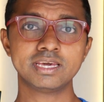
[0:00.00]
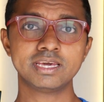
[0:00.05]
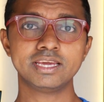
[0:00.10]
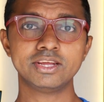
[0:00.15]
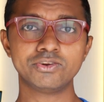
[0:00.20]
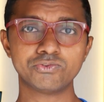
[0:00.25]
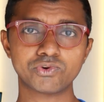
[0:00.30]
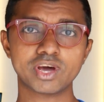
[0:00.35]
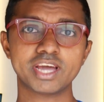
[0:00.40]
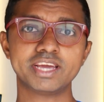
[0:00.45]

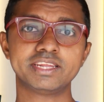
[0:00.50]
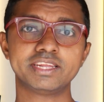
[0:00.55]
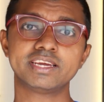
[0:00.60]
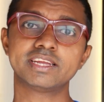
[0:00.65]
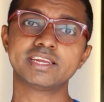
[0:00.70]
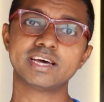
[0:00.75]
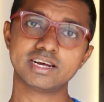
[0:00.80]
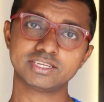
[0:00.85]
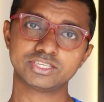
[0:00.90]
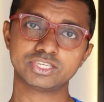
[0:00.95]
in writing
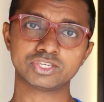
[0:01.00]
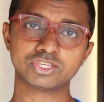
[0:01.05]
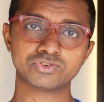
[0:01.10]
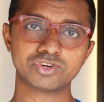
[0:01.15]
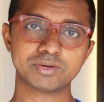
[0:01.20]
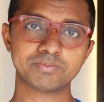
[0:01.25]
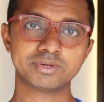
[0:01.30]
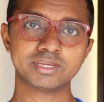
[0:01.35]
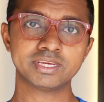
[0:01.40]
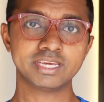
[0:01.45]
an answer
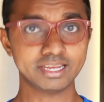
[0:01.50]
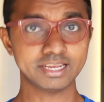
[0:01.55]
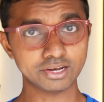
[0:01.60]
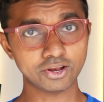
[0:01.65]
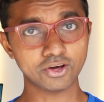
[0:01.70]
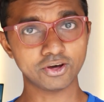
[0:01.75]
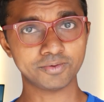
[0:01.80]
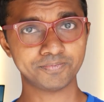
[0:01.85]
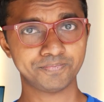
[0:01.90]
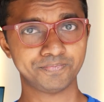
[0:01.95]
script in
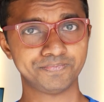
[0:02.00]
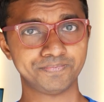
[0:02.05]
law.